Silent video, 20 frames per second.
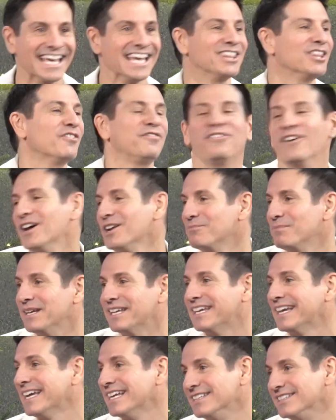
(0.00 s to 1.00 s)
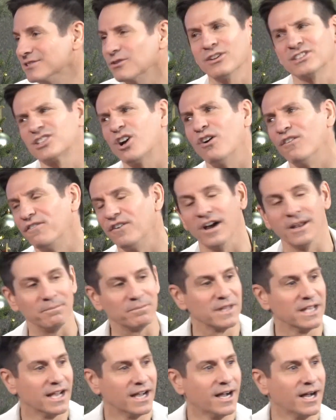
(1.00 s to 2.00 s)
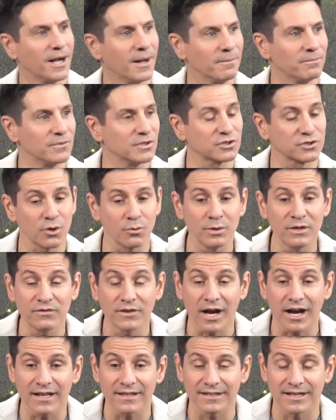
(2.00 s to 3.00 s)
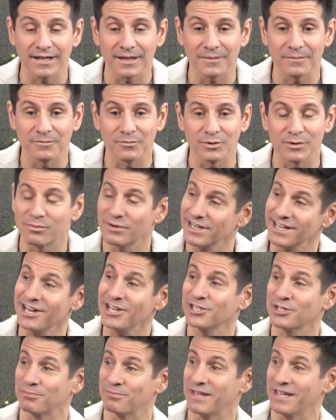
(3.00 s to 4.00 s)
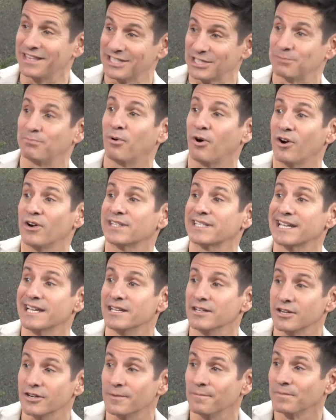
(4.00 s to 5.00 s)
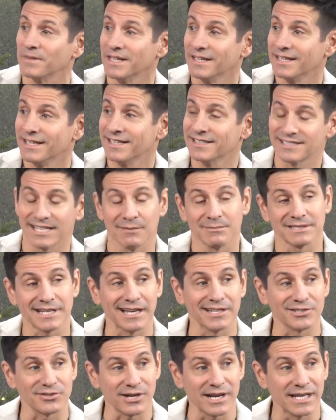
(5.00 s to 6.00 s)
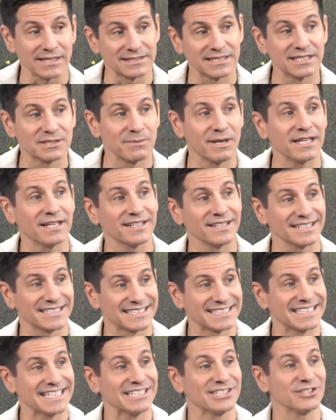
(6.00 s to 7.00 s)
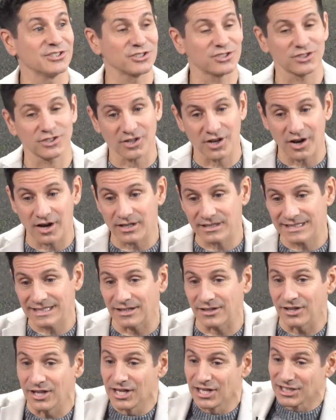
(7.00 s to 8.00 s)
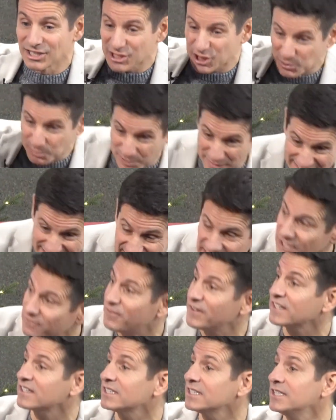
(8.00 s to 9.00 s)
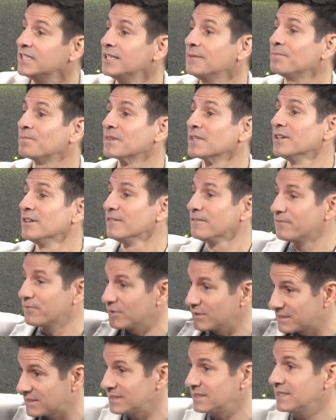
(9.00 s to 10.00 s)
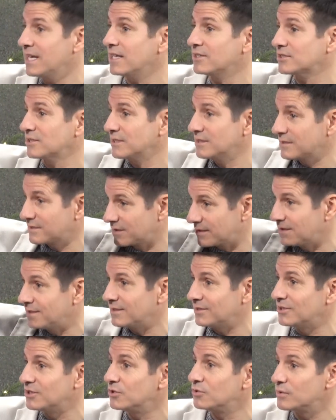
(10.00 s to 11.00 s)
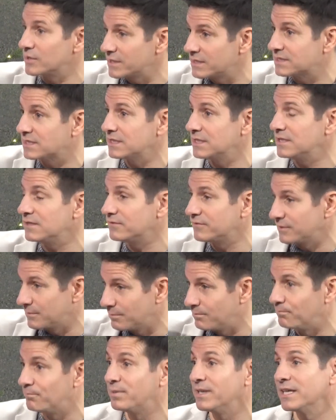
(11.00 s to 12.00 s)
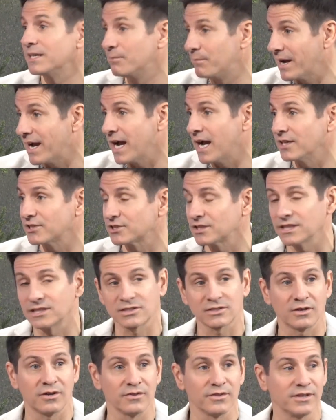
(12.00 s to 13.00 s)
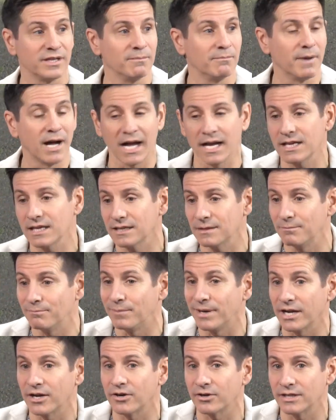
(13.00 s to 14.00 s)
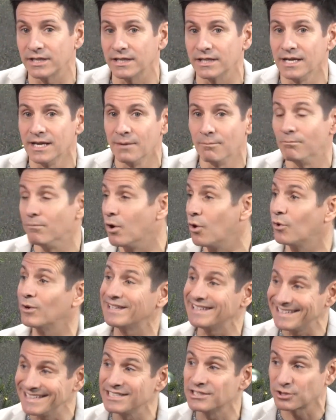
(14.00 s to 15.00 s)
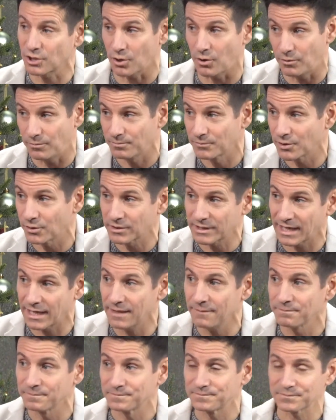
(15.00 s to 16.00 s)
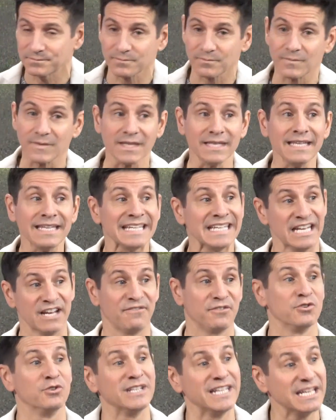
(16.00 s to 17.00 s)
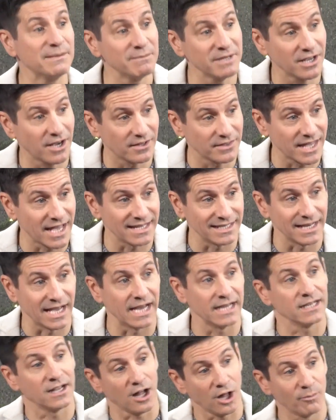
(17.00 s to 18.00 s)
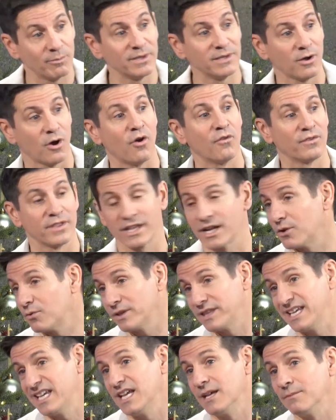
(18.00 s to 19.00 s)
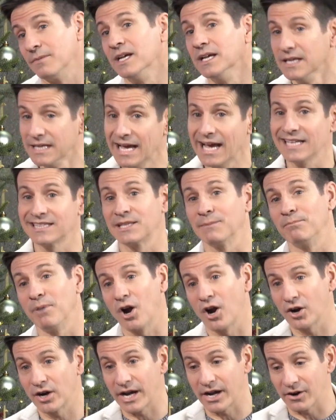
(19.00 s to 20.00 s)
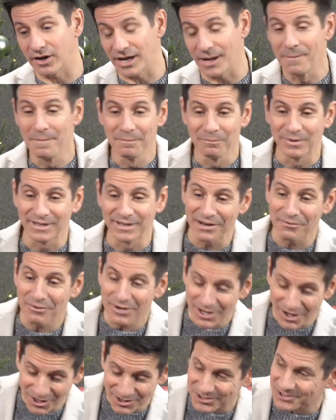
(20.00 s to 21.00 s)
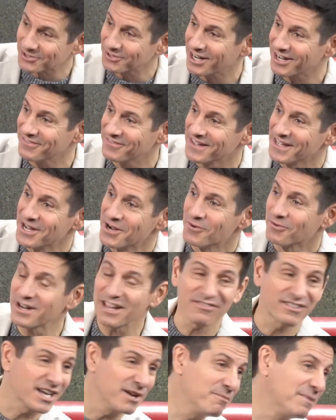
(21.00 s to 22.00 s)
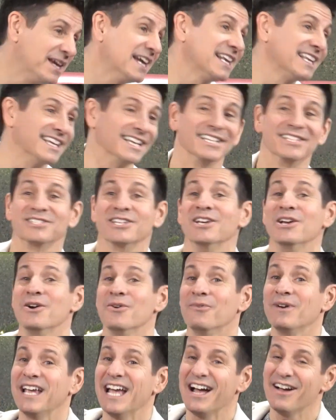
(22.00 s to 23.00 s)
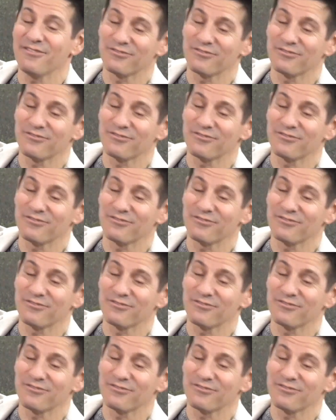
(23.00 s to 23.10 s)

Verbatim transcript: and then the fun begins. Yes. So it's all fun. Yes. Um, so we've got, um, we're bringing in this, bartender. Mm -hmm. His name's Andreas. He's making a signature cocktail specifically for CH's uh, New Year's Eve Amazing. Big Bash. It's called the Mayan Berry Mojito. Okay? Ooh. And if you need me on that night, I'll be over there with him at the bar area. But then we also have, we have comedians, we